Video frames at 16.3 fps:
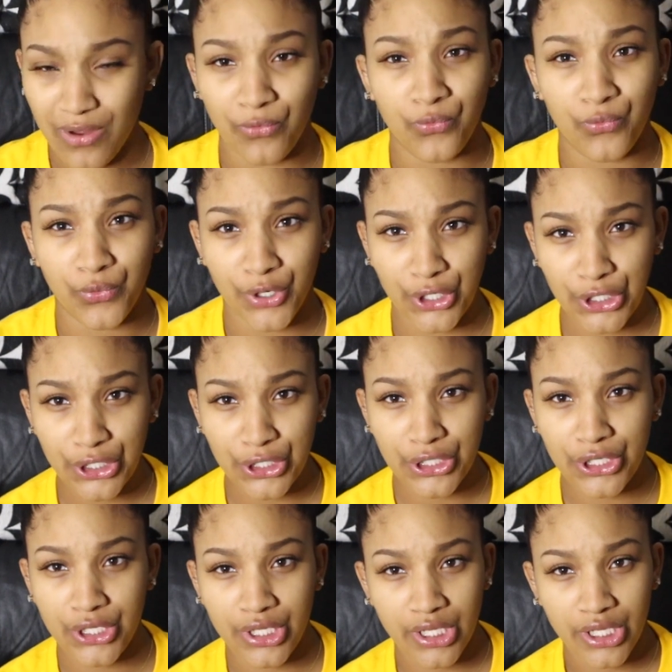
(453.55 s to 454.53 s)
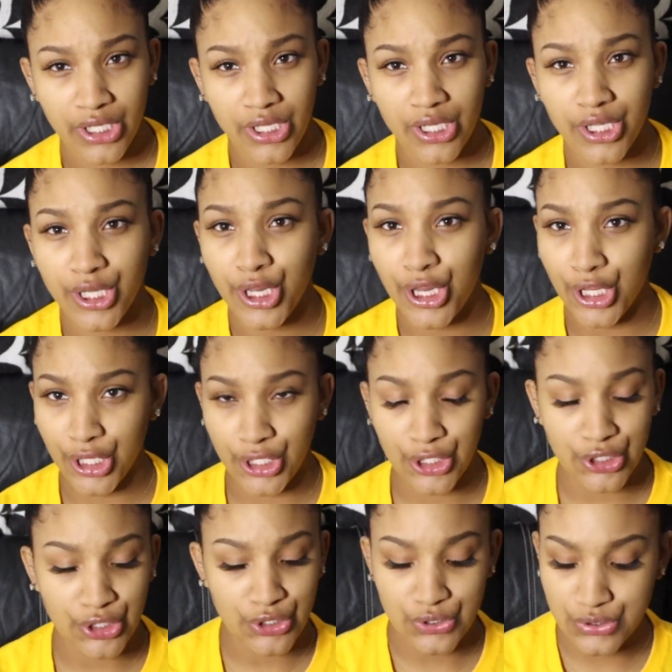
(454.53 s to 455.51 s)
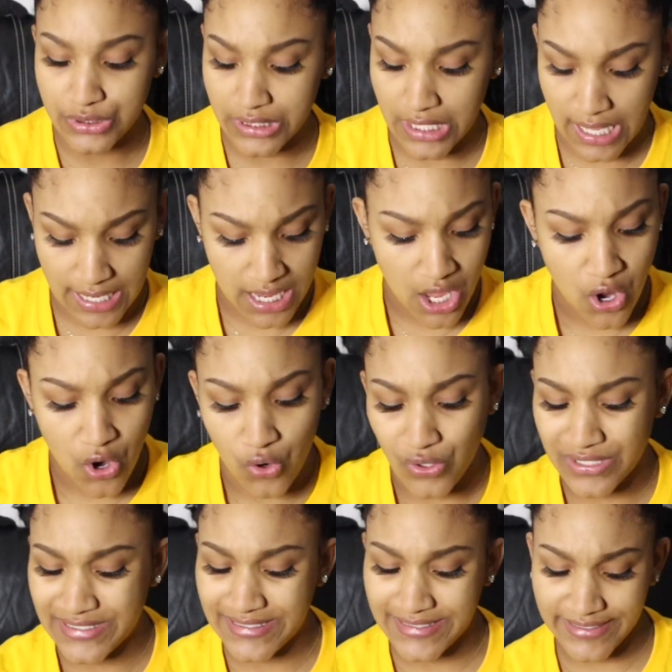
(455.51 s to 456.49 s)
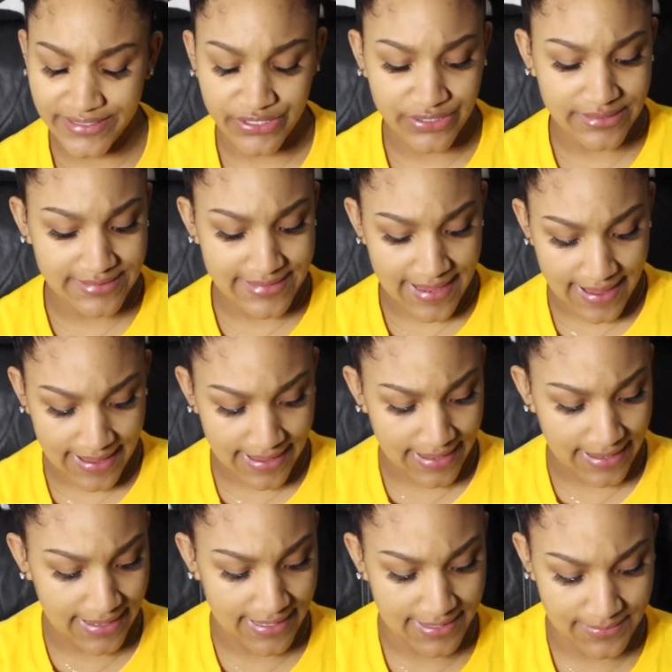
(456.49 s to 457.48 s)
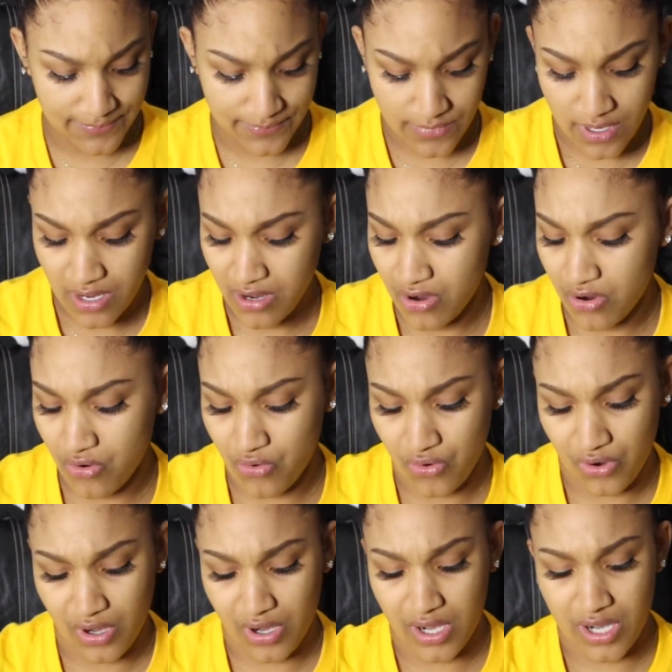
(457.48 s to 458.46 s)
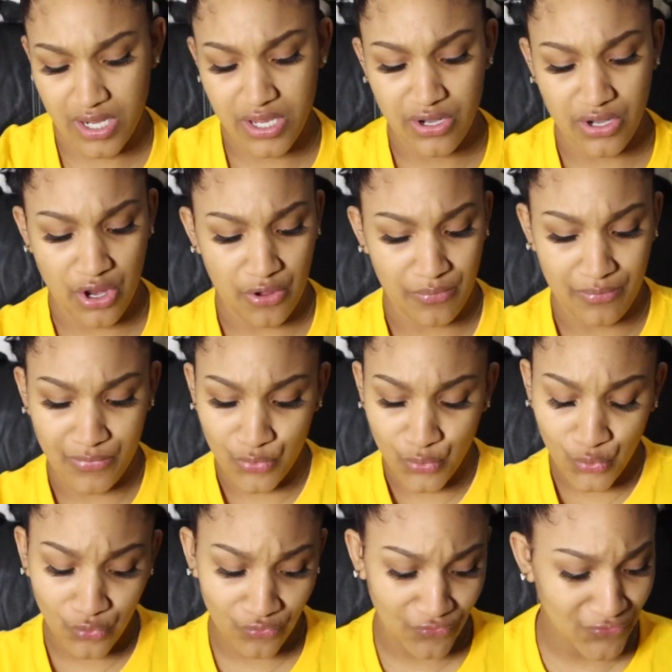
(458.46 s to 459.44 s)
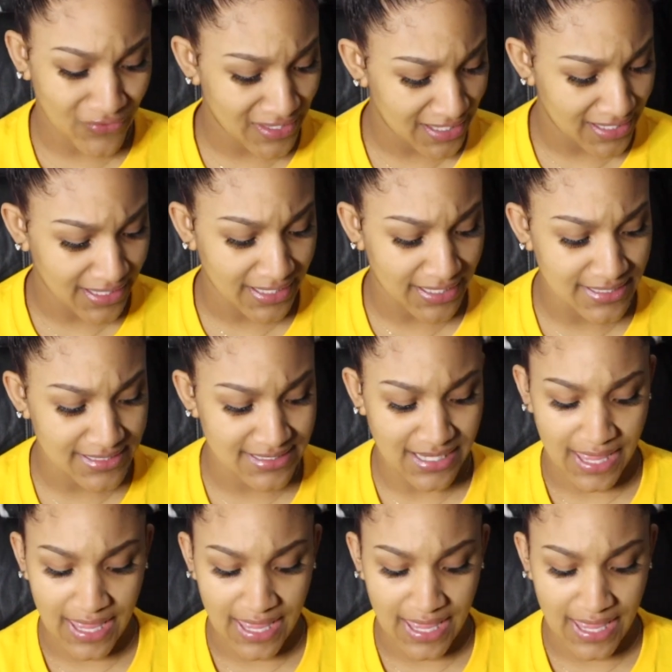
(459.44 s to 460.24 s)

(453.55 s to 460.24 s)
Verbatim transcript: My work clothes, like, or dinner time, or, you know, movies.